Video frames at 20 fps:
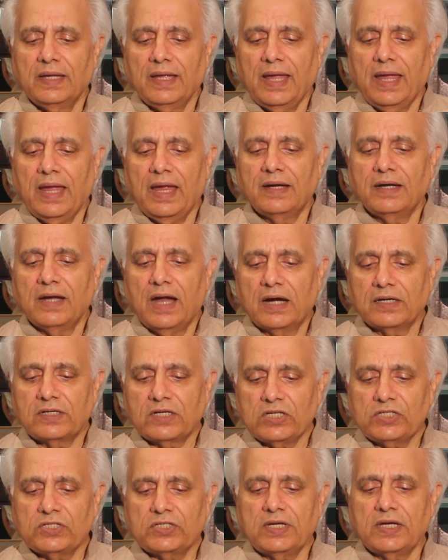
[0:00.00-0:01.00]
and
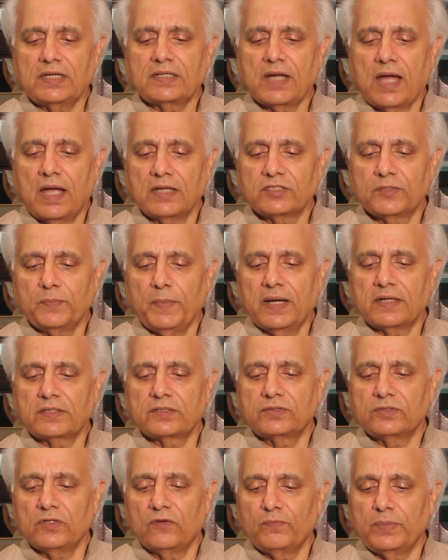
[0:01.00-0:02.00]
artistic
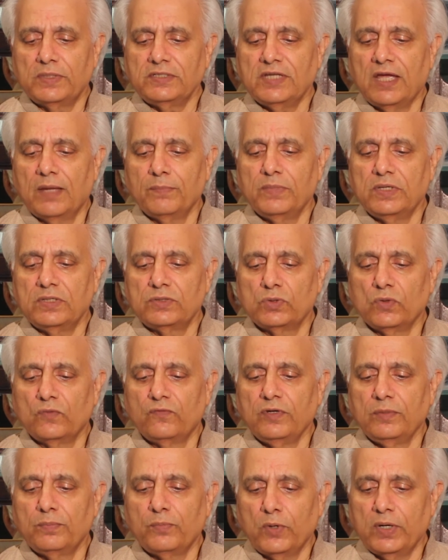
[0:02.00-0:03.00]
aspects of Punjabi
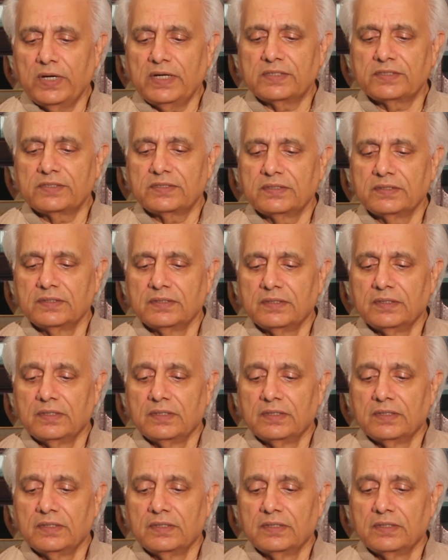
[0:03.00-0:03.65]
Sufi poets,